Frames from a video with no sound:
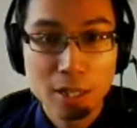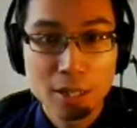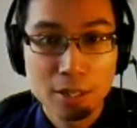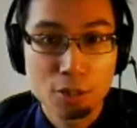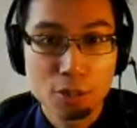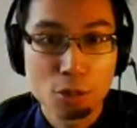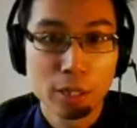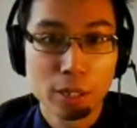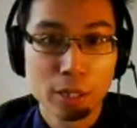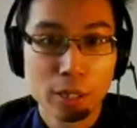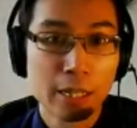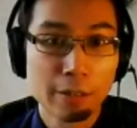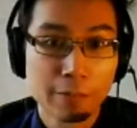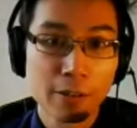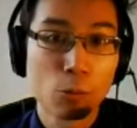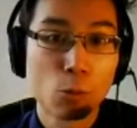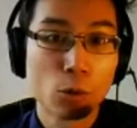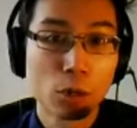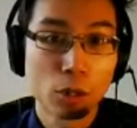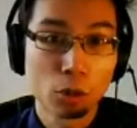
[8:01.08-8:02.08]
So again, if I
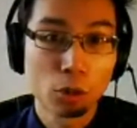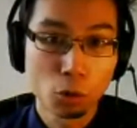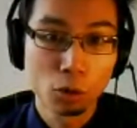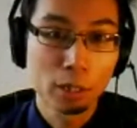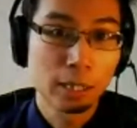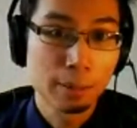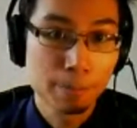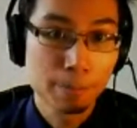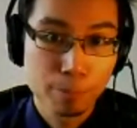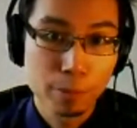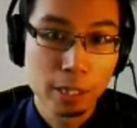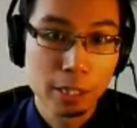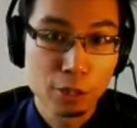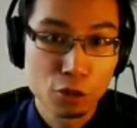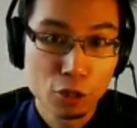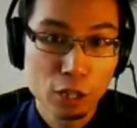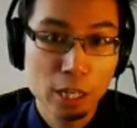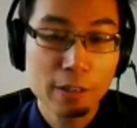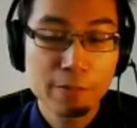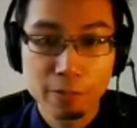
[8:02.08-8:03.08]
want to look up uh,
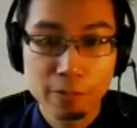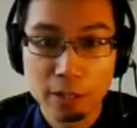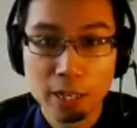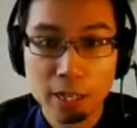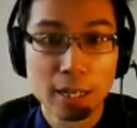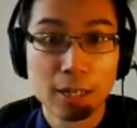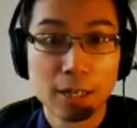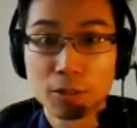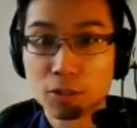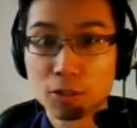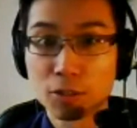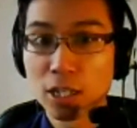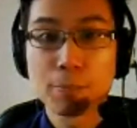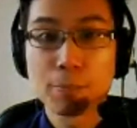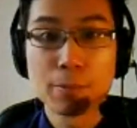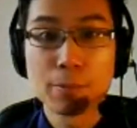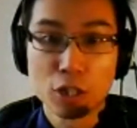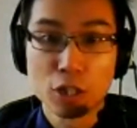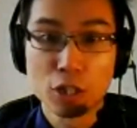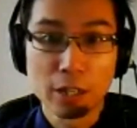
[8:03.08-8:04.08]
Jeff, uh, I'll type
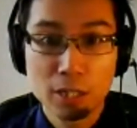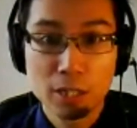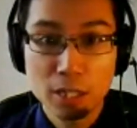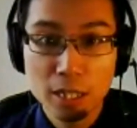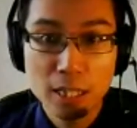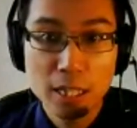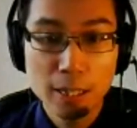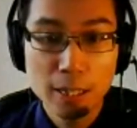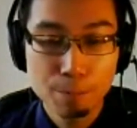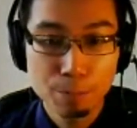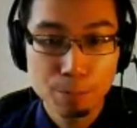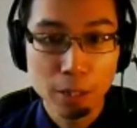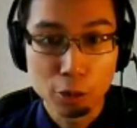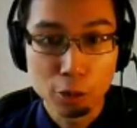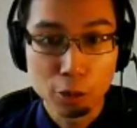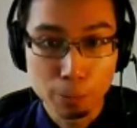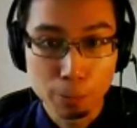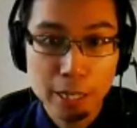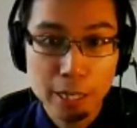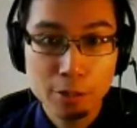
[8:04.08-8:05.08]
in Jeff C under
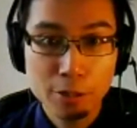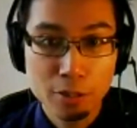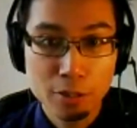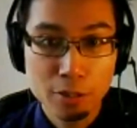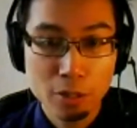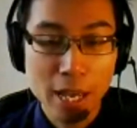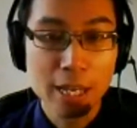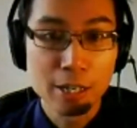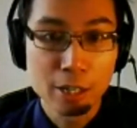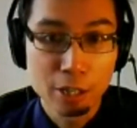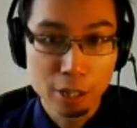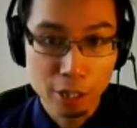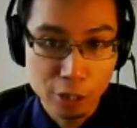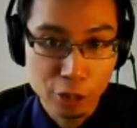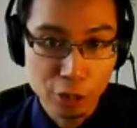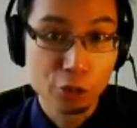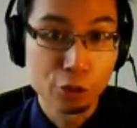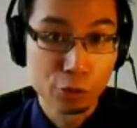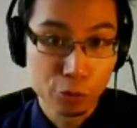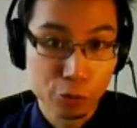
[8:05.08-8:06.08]
pinners, and
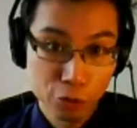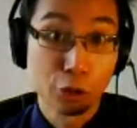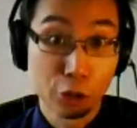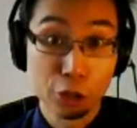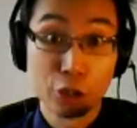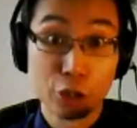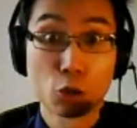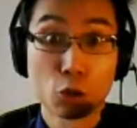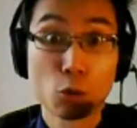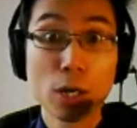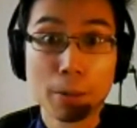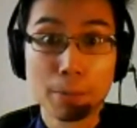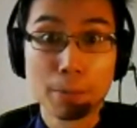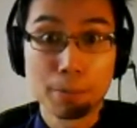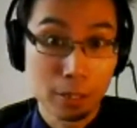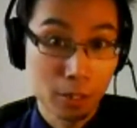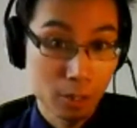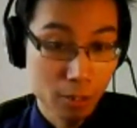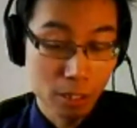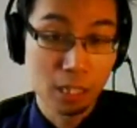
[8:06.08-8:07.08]
you're you're going to show up.
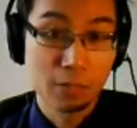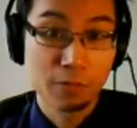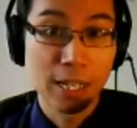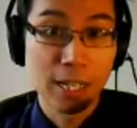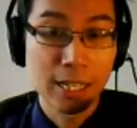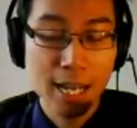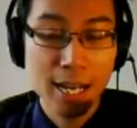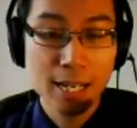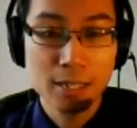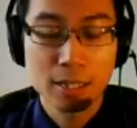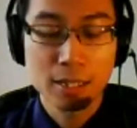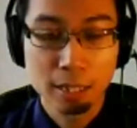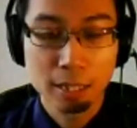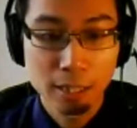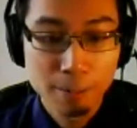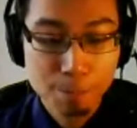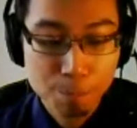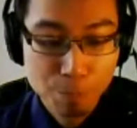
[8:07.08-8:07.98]
It's it's fantastic.